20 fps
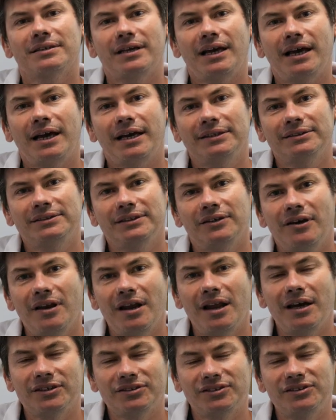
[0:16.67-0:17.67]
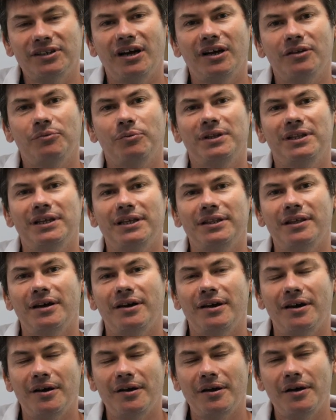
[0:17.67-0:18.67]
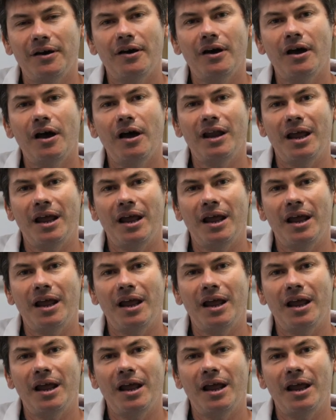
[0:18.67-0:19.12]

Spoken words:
As last night we did a